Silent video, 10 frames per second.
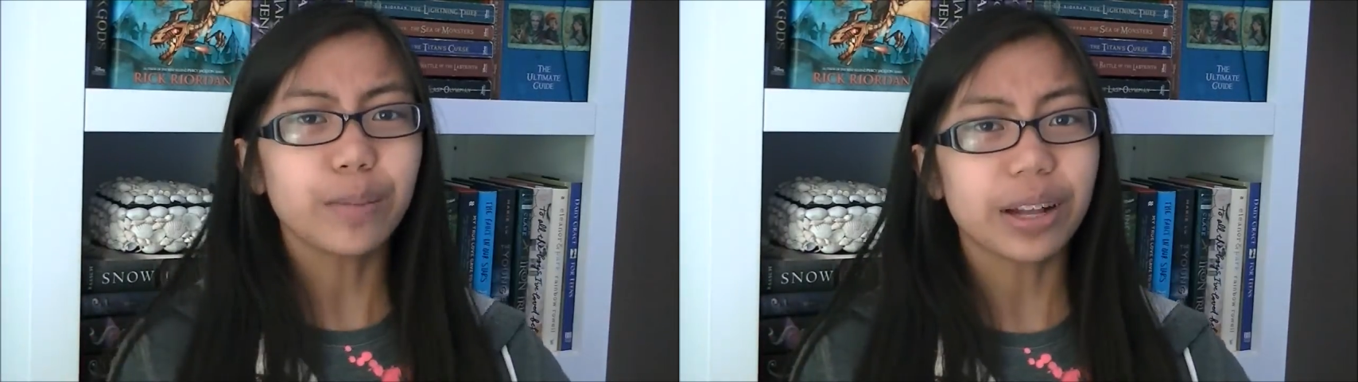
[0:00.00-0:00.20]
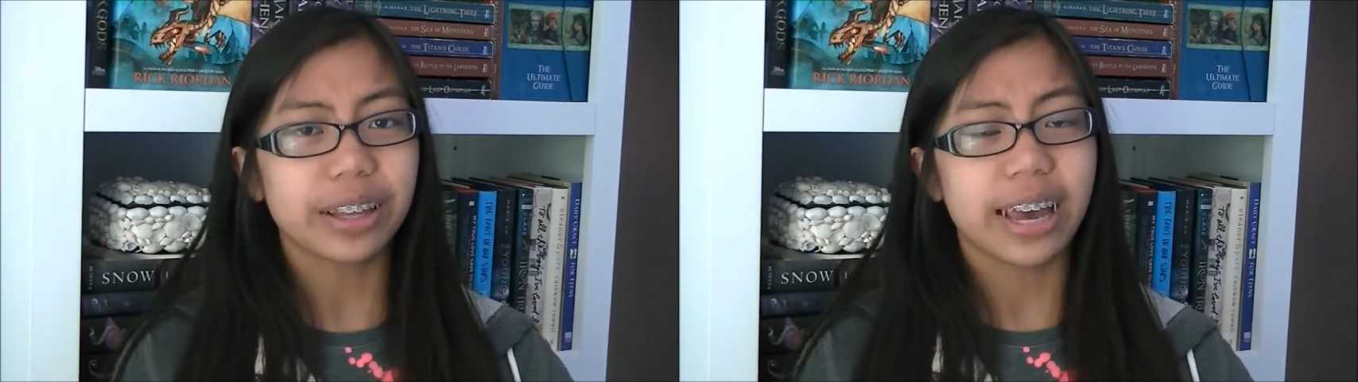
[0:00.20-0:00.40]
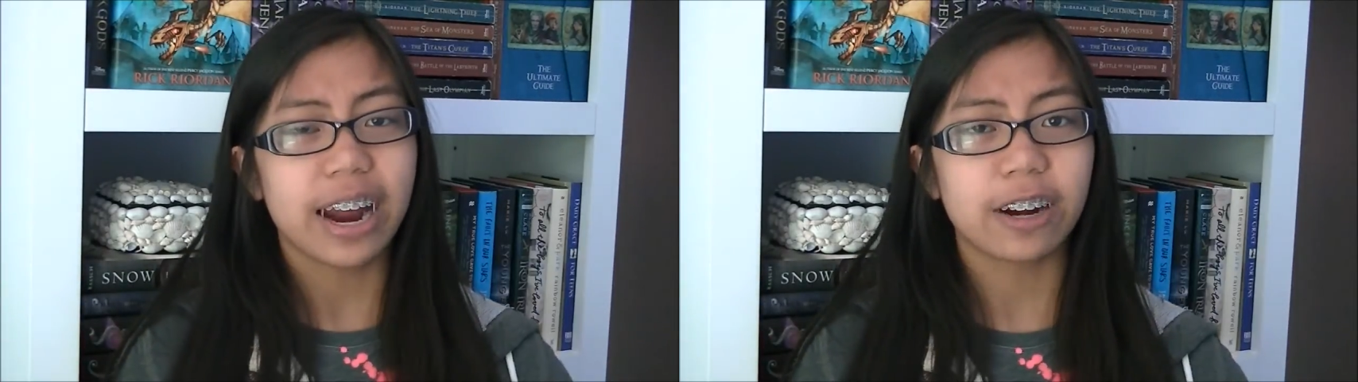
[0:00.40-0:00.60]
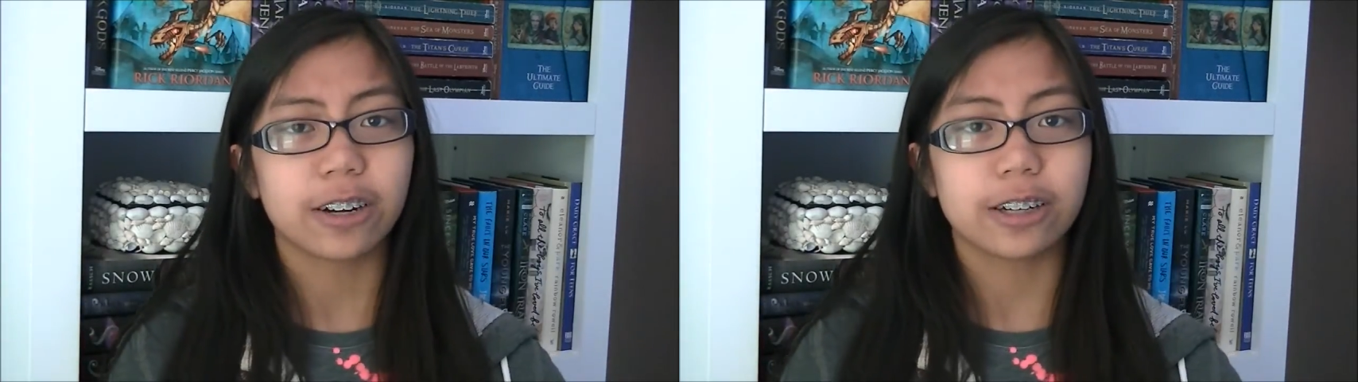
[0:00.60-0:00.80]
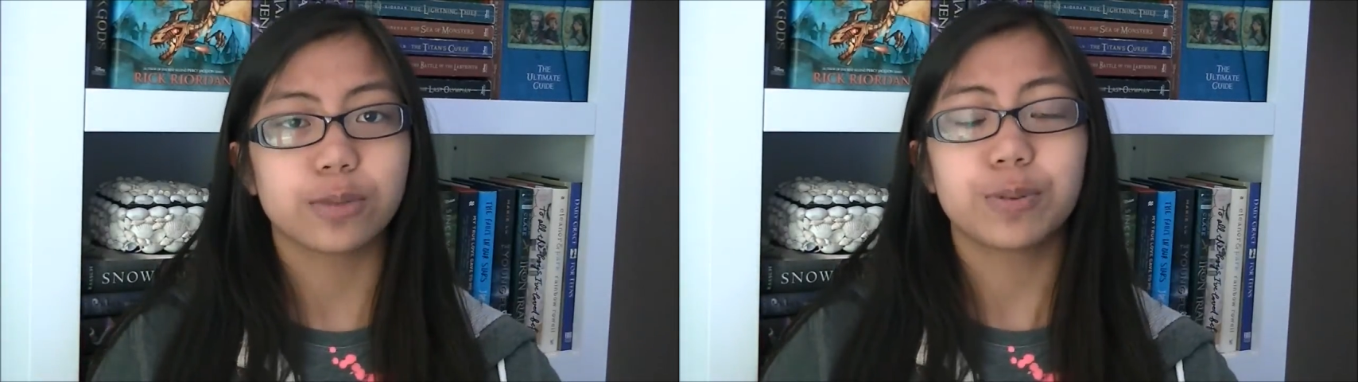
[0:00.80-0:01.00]
about the
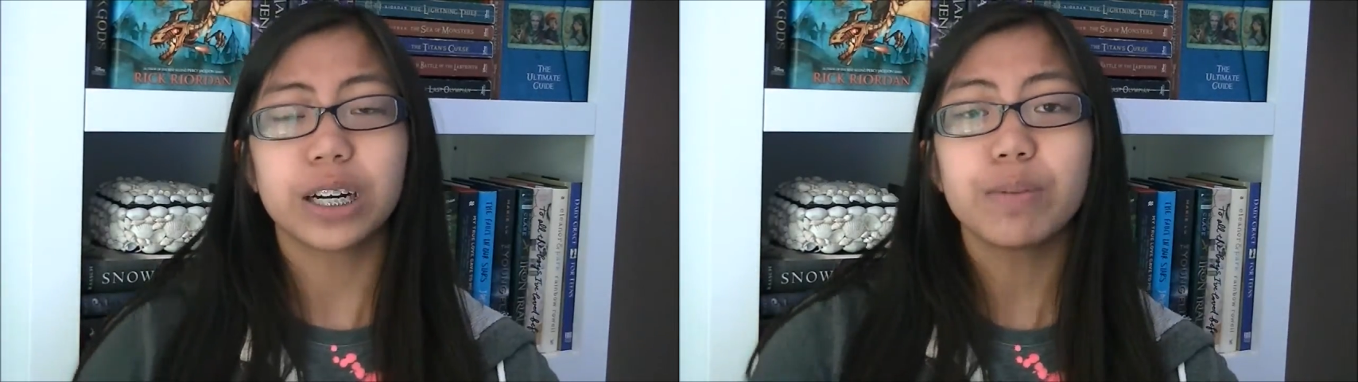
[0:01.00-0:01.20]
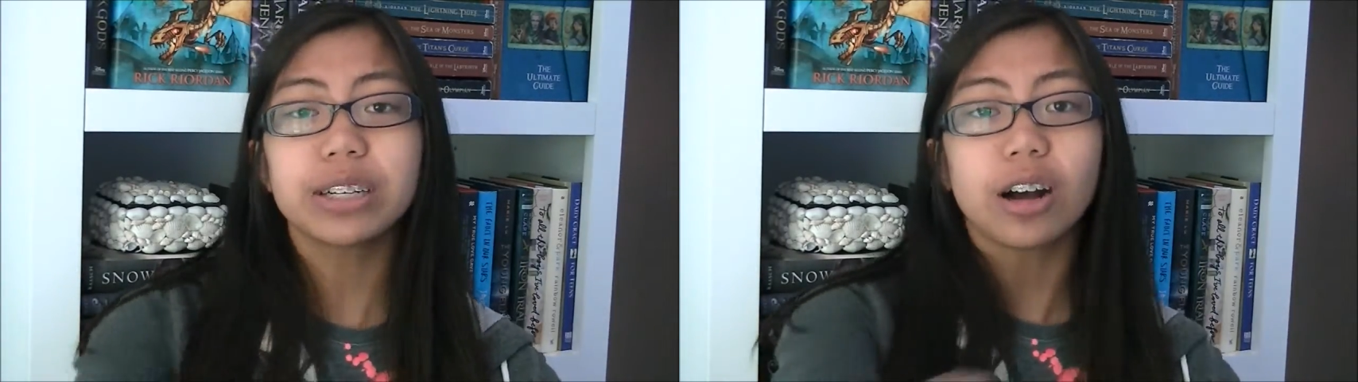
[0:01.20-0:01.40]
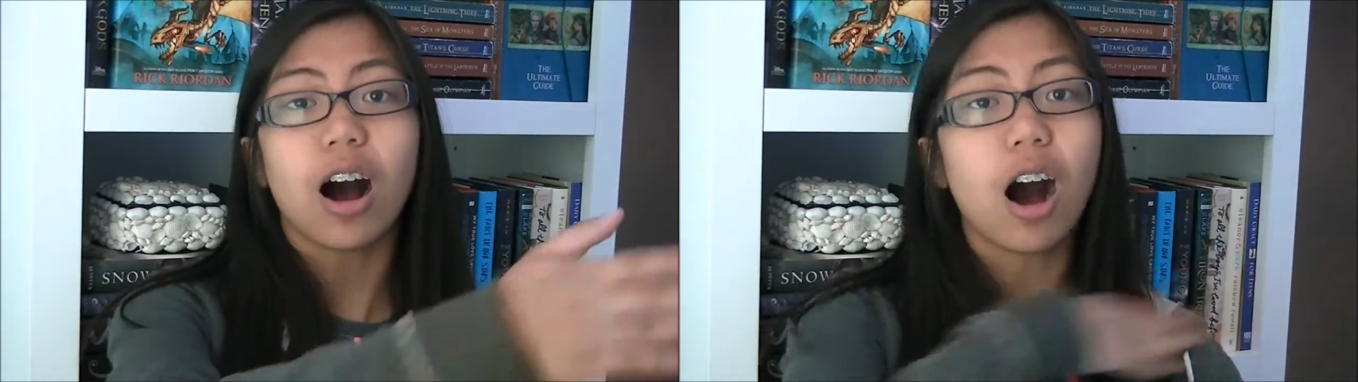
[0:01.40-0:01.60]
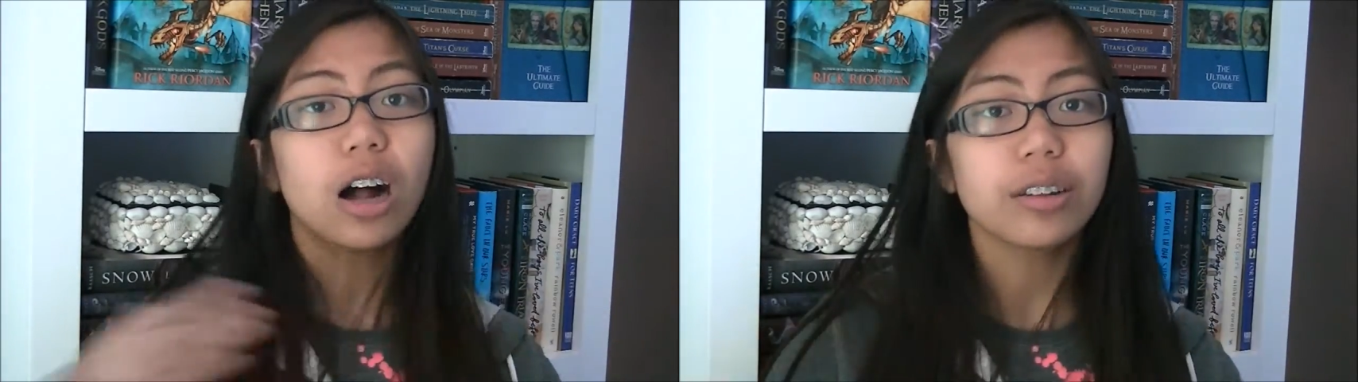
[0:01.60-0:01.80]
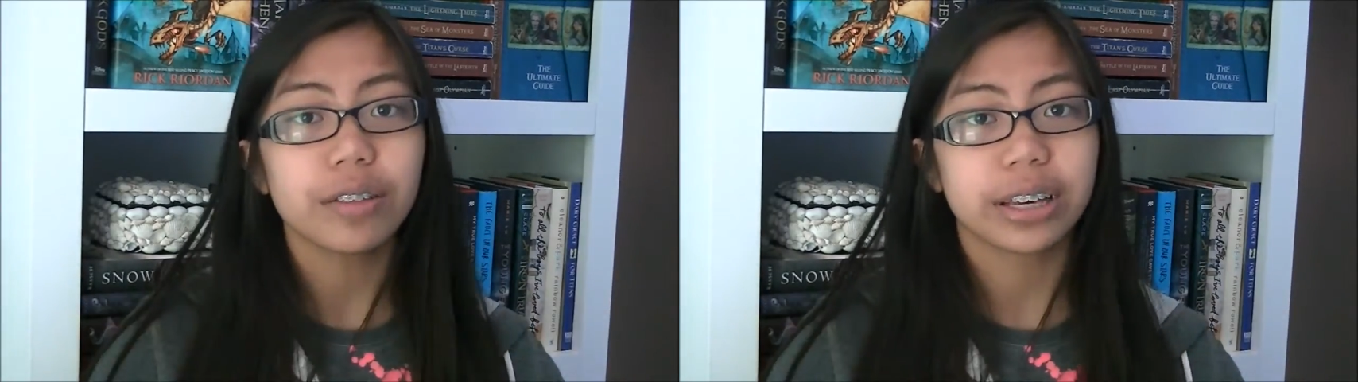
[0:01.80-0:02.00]
characters, pretty much
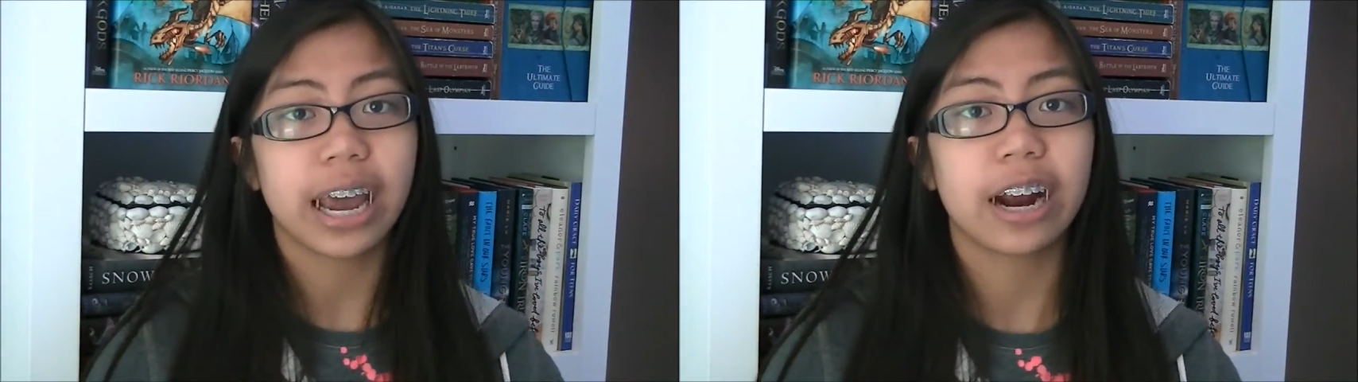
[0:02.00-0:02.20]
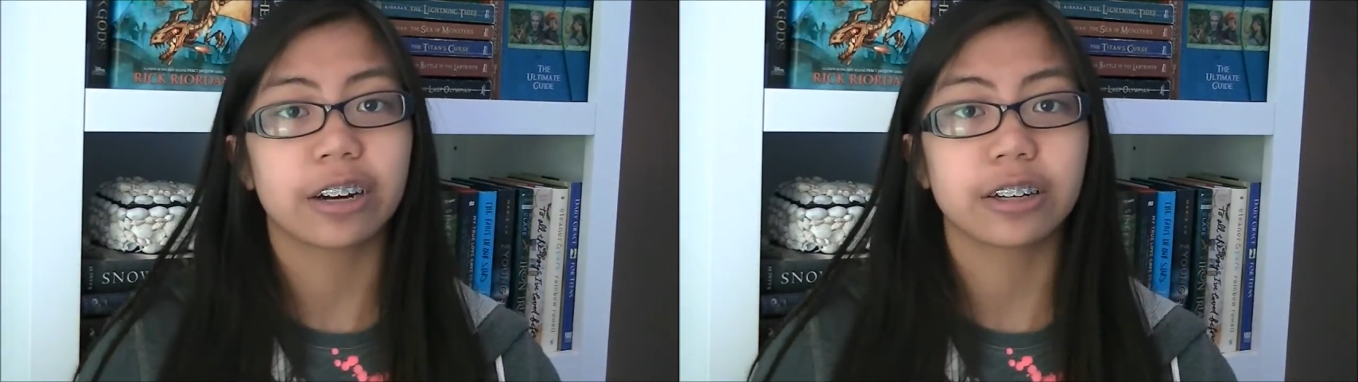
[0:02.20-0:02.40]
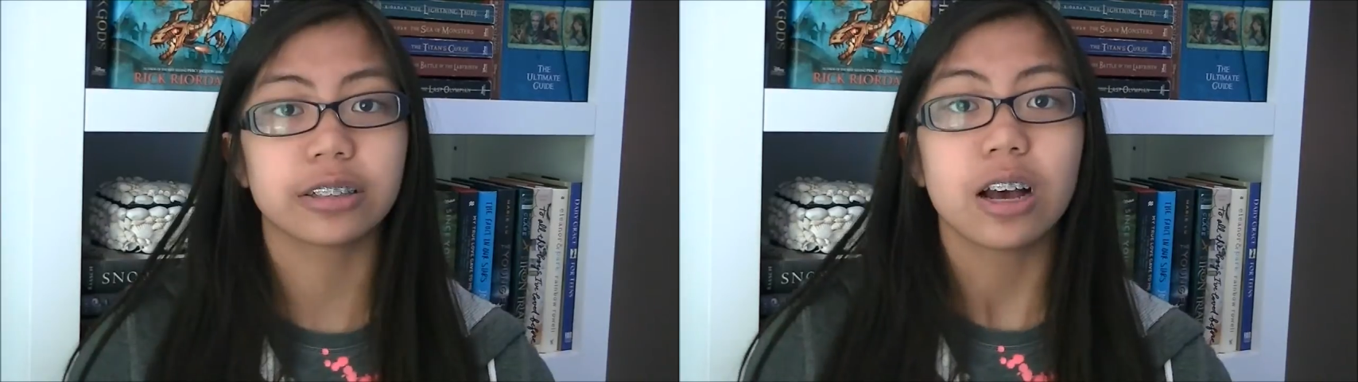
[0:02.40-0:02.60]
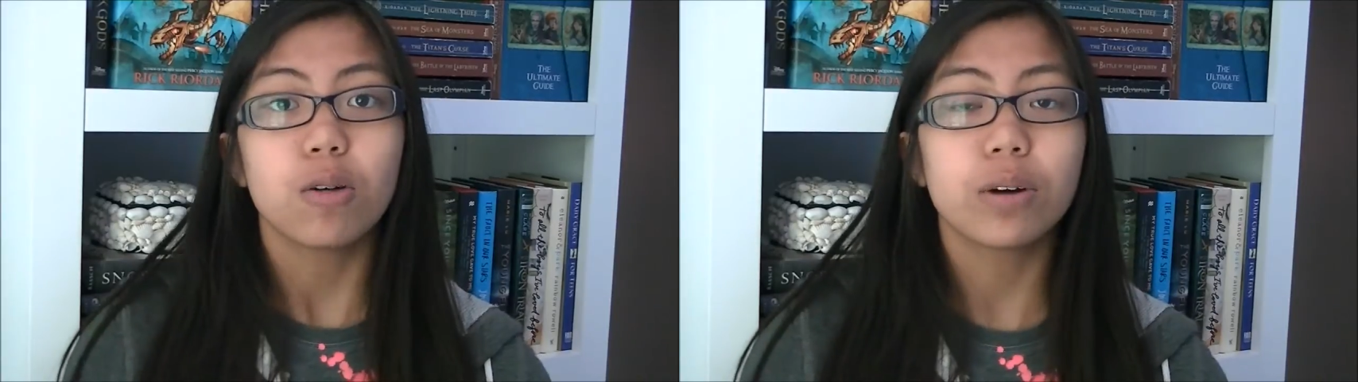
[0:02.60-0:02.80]
all of the characters